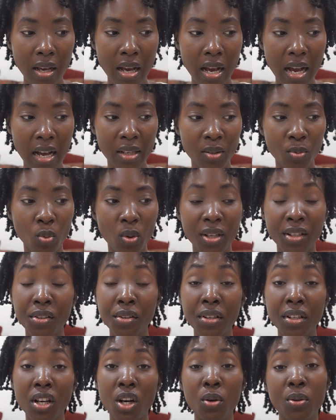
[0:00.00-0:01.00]
and
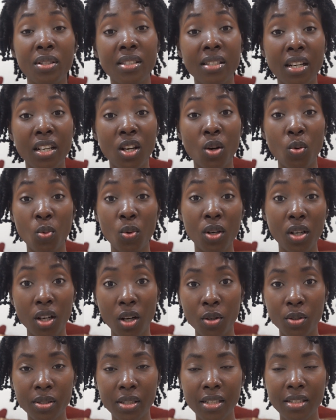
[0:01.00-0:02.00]
wondering how it's gonna work
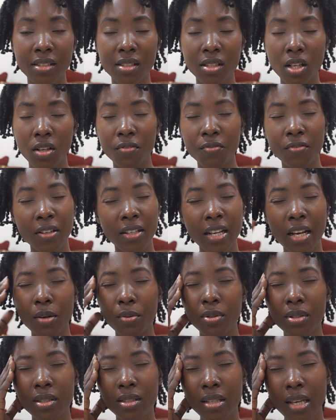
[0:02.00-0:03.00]
out and stuff, and I
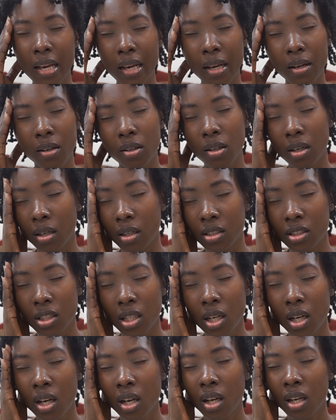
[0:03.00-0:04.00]
was there, gosh,
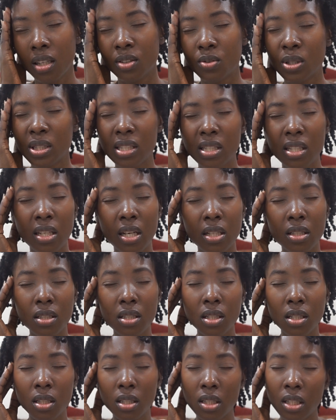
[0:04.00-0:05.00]
twisting and
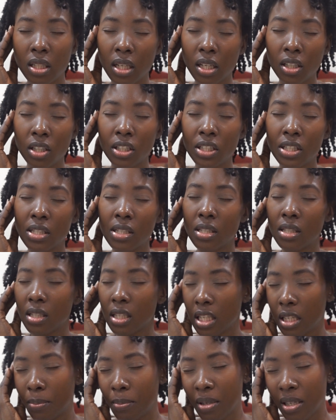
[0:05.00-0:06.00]
turning. I couldn't
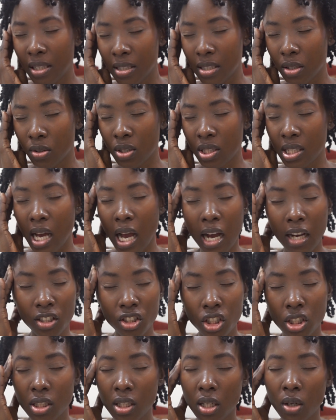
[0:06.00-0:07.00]
sleep because I was
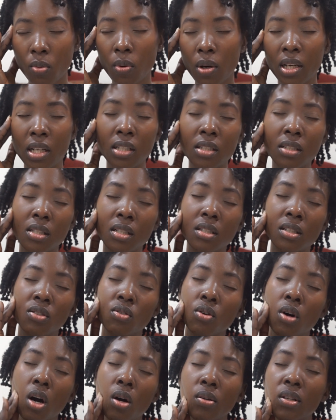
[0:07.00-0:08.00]
anxious and I wanted to
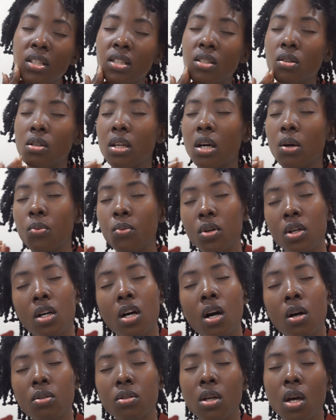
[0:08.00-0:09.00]
know how this gonna work
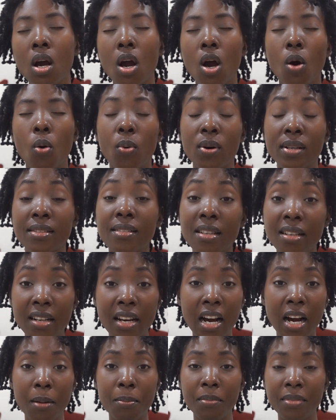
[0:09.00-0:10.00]
out, what's gonna
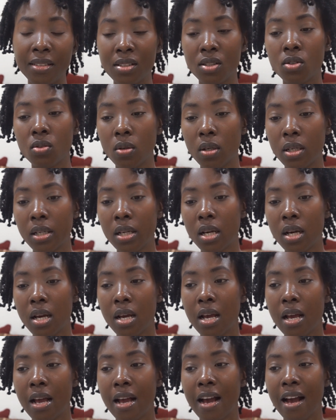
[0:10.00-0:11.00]
happen and so
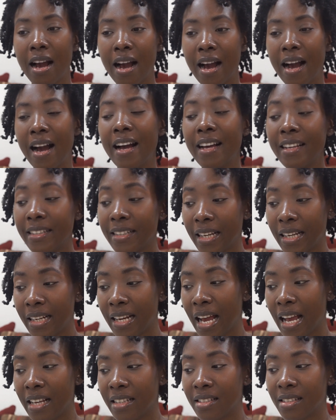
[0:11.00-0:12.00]
on. And then
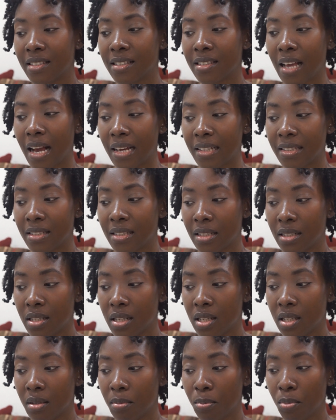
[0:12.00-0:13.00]
I started
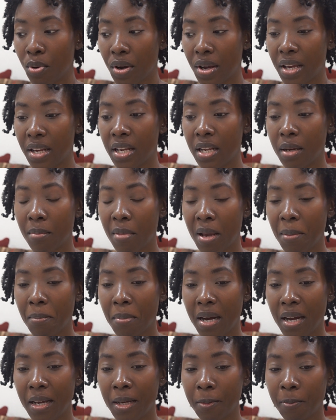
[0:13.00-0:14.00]
praying in my
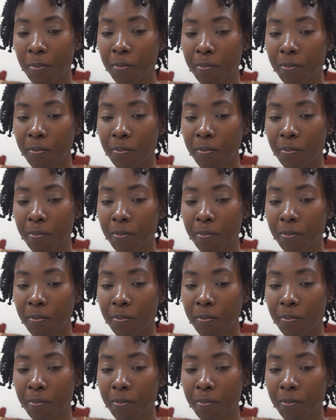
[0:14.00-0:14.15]
mind,